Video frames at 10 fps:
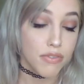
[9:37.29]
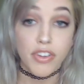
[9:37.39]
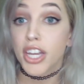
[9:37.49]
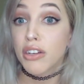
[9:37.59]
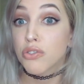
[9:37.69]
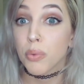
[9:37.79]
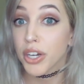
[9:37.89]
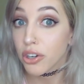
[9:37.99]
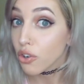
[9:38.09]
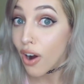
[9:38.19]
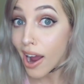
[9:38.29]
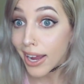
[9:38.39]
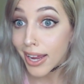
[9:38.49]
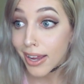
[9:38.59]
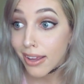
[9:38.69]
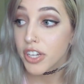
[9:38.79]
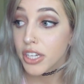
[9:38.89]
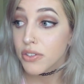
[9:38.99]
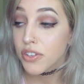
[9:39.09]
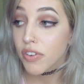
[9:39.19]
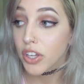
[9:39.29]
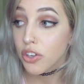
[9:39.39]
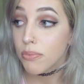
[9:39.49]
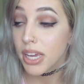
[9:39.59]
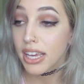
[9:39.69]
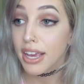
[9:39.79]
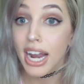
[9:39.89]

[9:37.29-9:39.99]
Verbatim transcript: videos where you're crying, videos of like you making